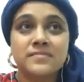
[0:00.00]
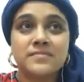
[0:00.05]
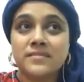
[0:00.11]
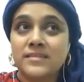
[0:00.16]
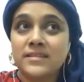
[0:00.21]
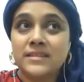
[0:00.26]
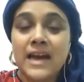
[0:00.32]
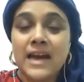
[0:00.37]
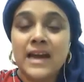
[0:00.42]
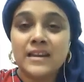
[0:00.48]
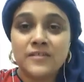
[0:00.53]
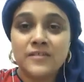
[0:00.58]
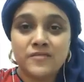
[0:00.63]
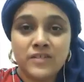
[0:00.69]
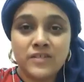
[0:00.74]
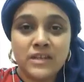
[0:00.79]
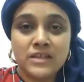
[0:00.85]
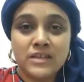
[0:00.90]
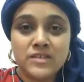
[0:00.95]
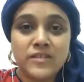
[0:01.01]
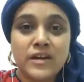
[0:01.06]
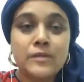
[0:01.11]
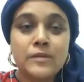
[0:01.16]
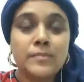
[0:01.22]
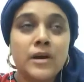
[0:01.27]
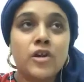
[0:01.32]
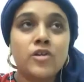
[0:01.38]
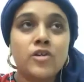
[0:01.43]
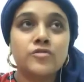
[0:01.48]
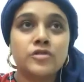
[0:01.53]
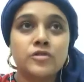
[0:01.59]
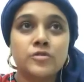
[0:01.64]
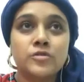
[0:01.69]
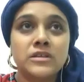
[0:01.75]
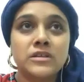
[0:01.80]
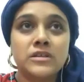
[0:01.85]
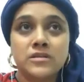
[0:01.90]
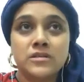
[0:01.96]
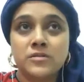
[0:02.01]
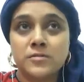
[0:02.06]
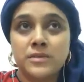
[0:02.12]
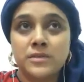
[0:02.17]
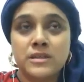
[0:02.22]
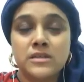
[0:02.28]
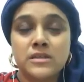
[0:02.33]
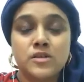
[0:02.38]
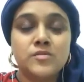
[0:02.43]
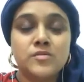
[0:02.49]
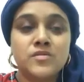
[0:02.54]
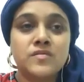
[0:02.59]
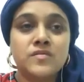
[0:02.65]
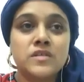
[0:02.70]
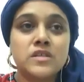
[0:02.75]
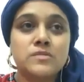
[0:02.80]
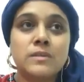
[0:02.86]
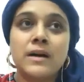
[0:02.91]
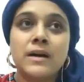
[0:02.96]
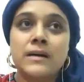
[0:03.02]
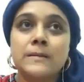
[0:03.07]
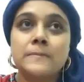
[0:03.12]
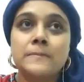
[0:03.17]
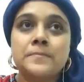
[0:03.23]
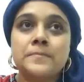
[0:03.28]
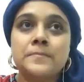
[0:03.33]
that I feel is very powerful with in terms of the smile.